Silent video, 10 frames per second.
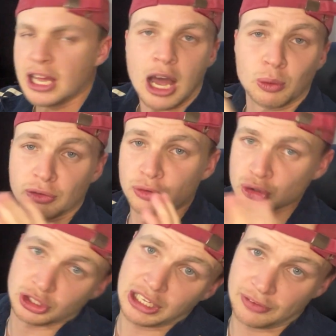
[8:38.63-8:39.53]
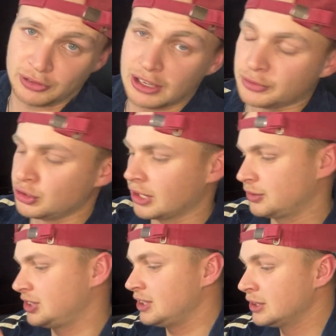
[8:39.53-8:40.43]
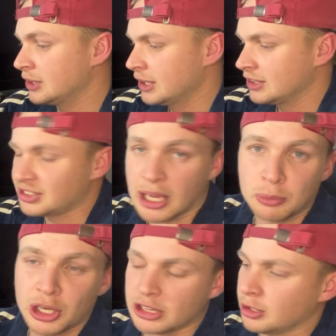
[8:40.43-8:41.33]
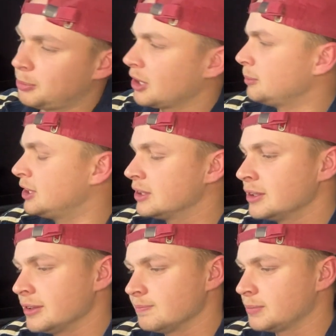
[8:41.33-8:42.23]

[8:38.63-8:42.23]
I would have also loved to have seen Sam Whitelock, but I mean,